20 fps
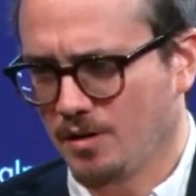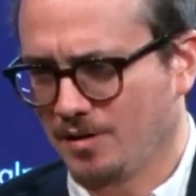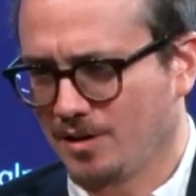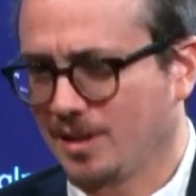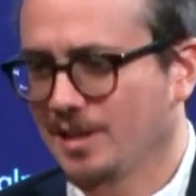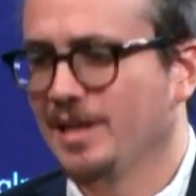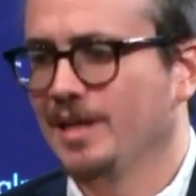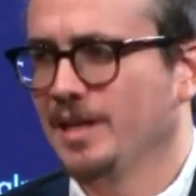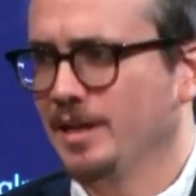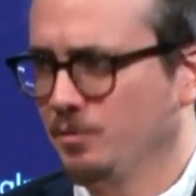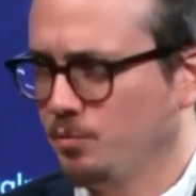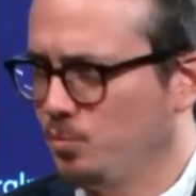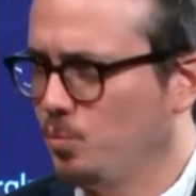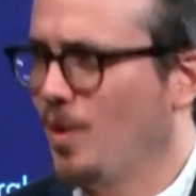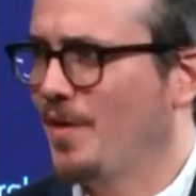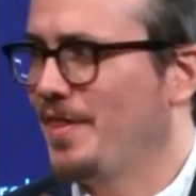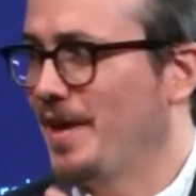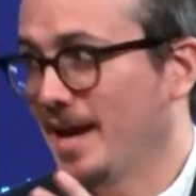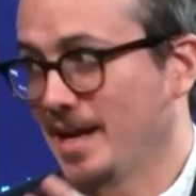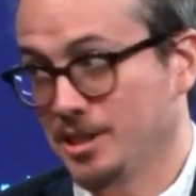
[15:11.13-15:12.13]
Clearly,
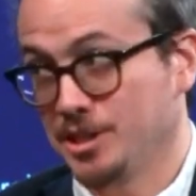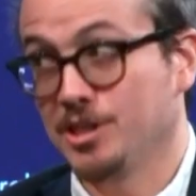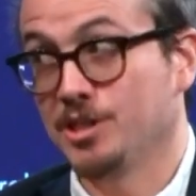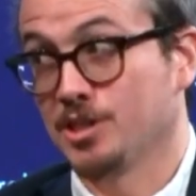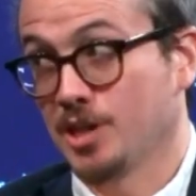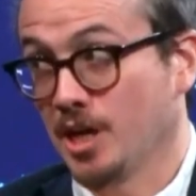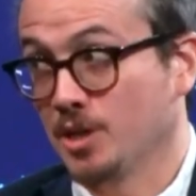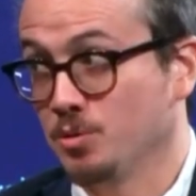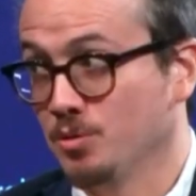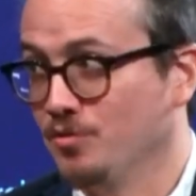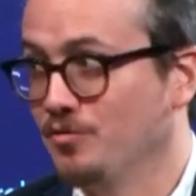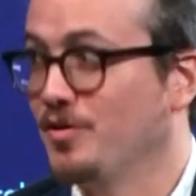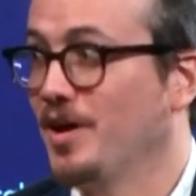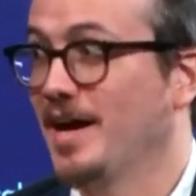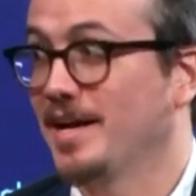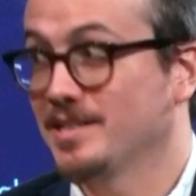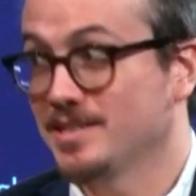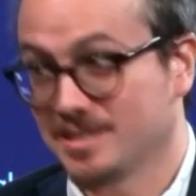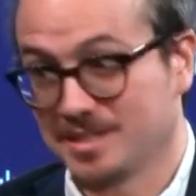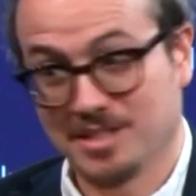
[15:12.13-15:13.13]
when they actually decide to
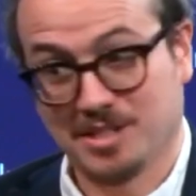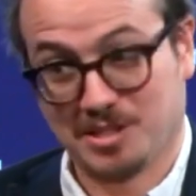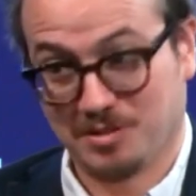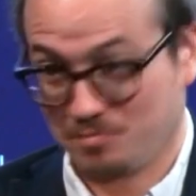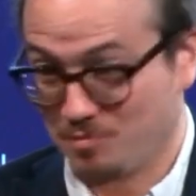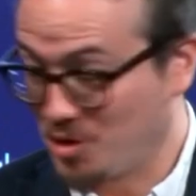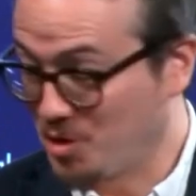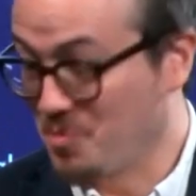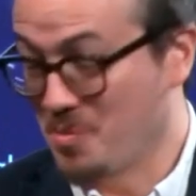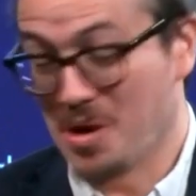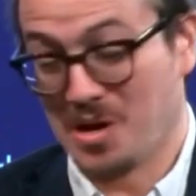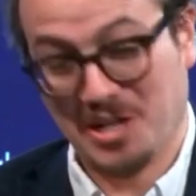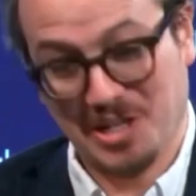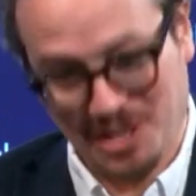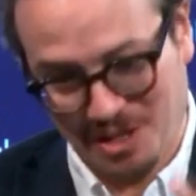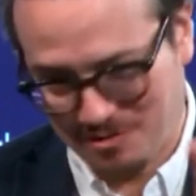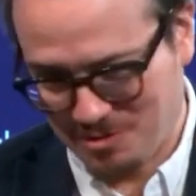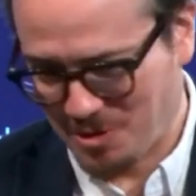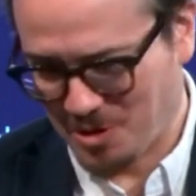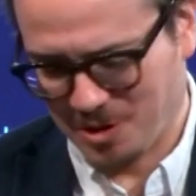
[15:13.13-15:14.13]
invest, it's real money.
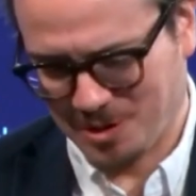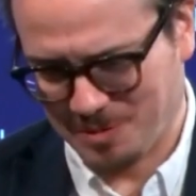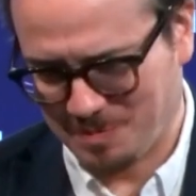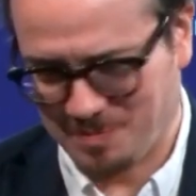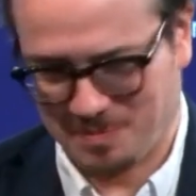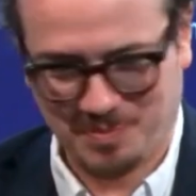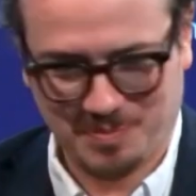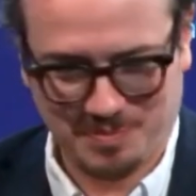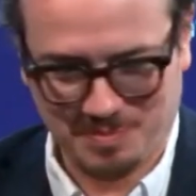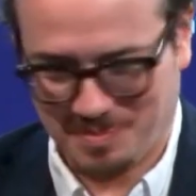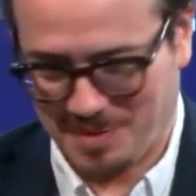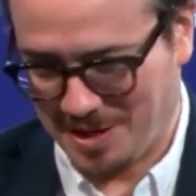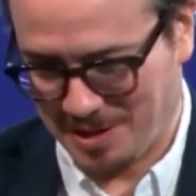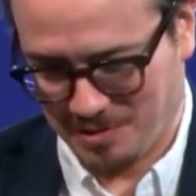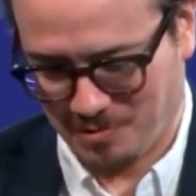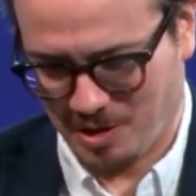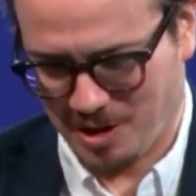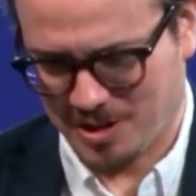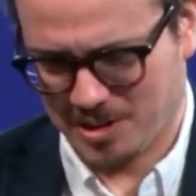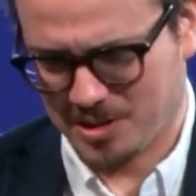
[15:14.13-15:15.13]
They've got to make
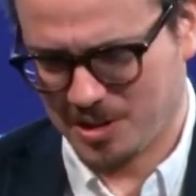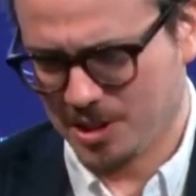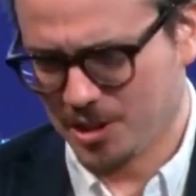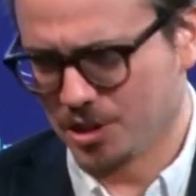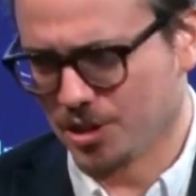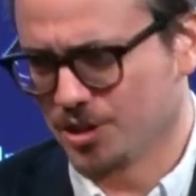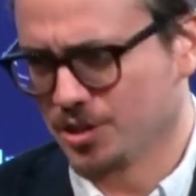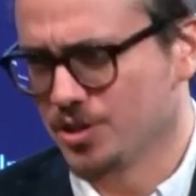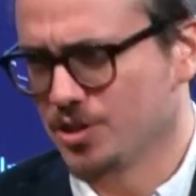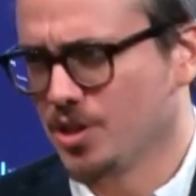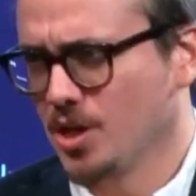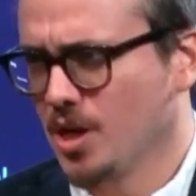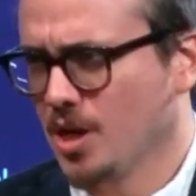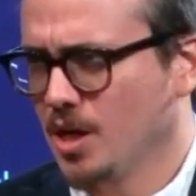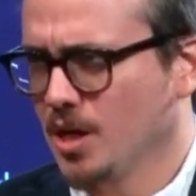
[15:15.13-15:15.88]
the right decisions.